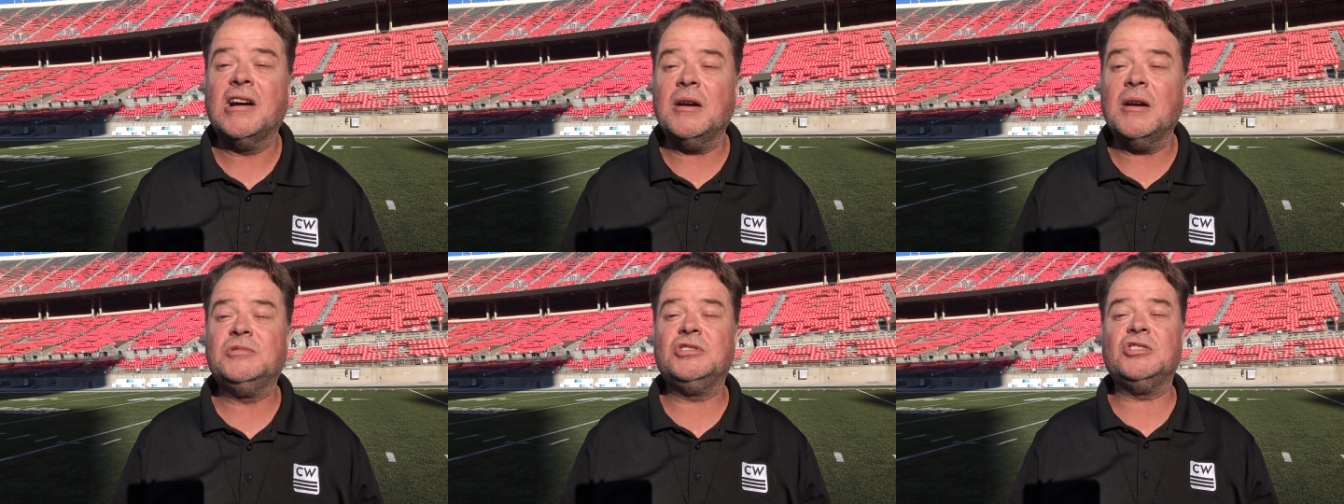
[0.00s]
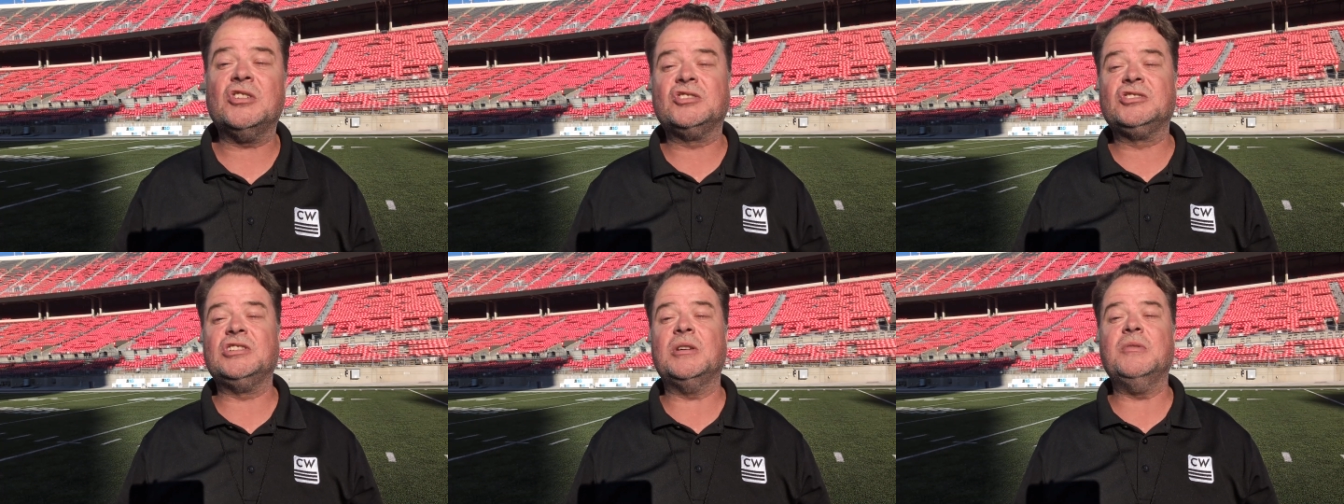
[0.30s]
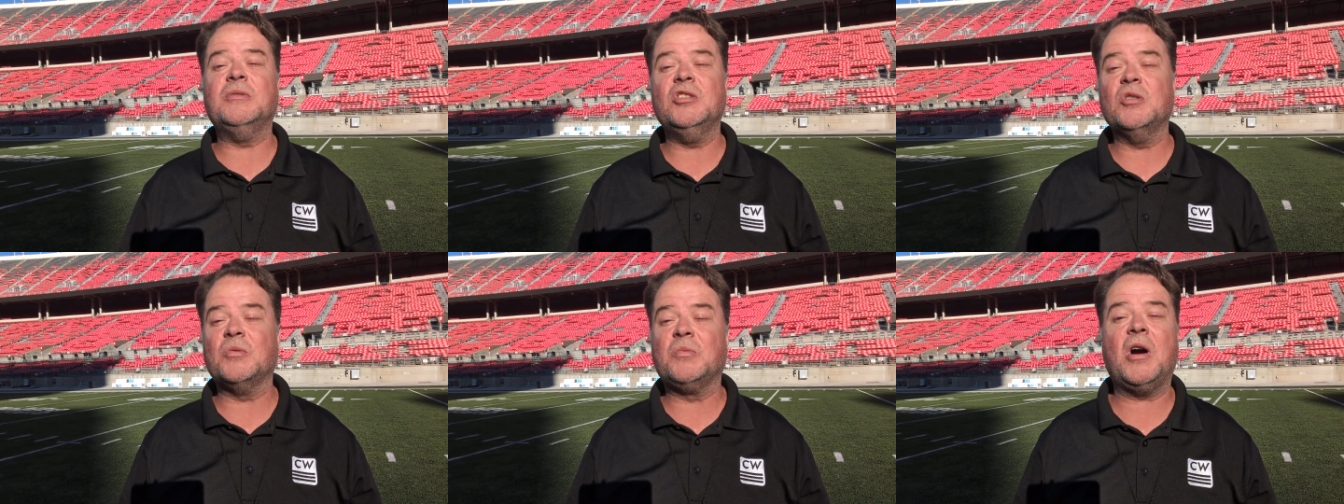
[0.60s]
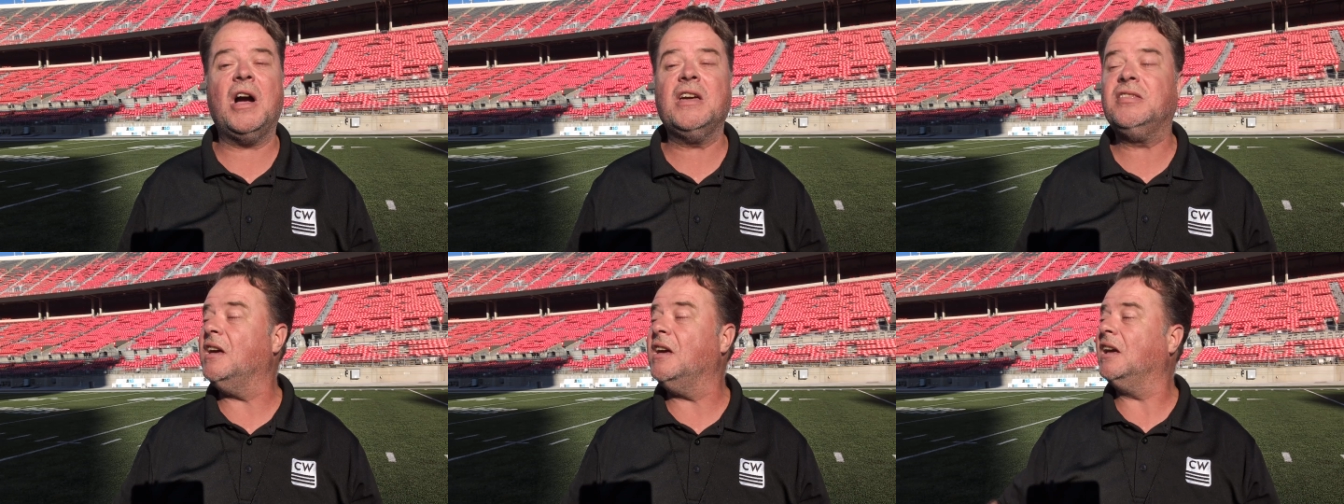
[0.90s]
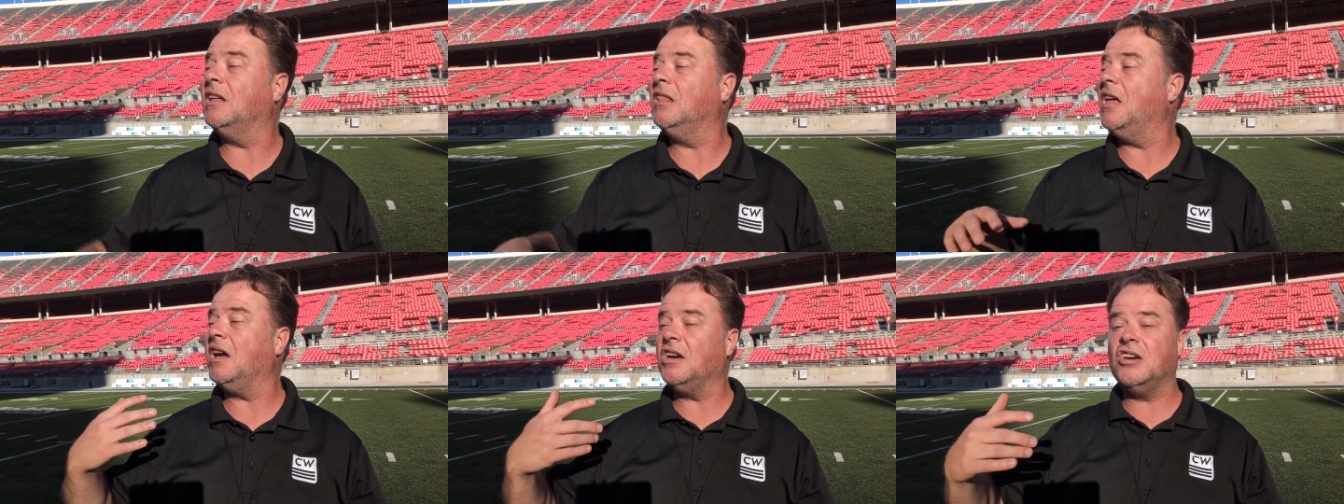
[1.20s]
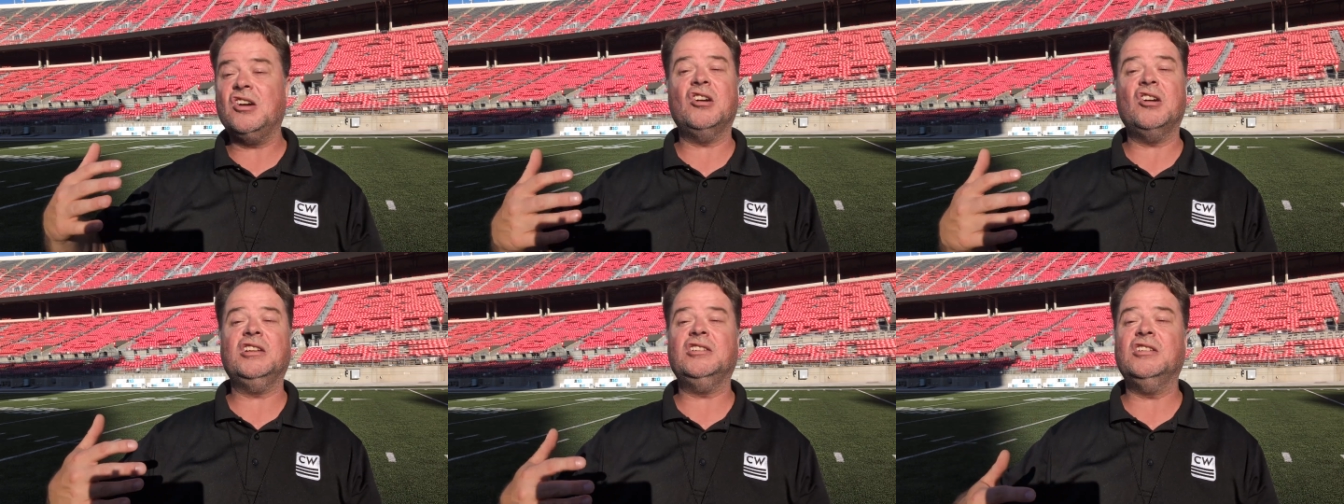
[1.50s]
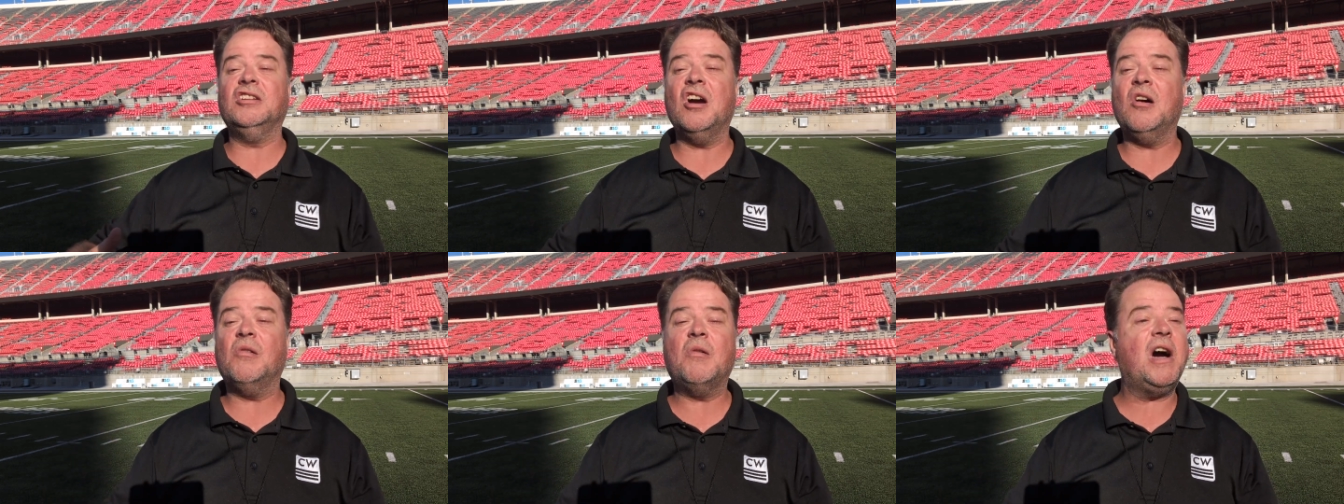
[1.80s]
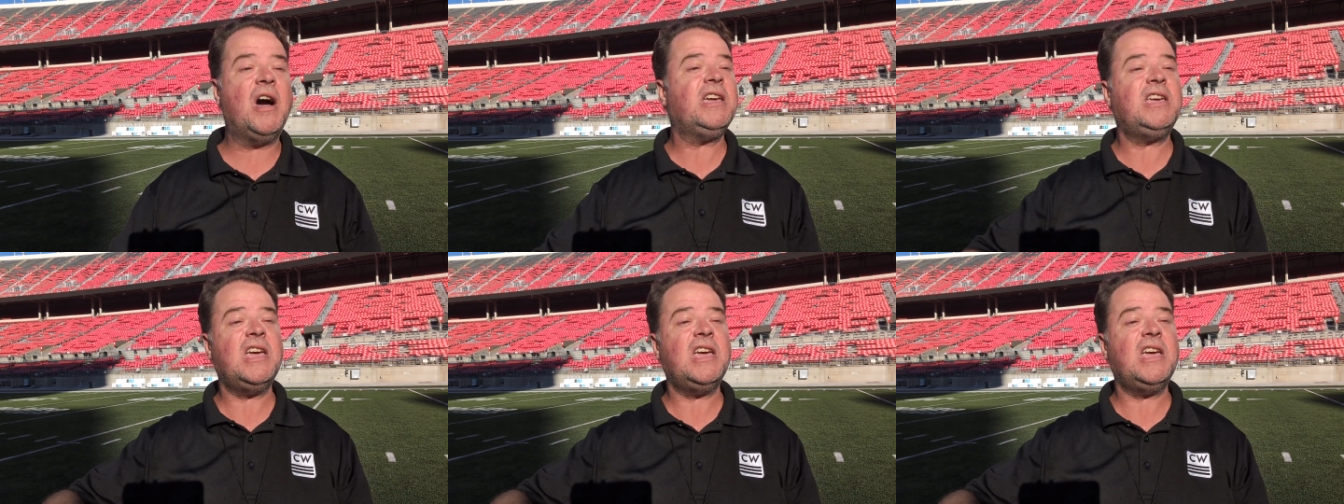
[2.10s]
I'm sure some of you are probably thinking, like, good, you know what?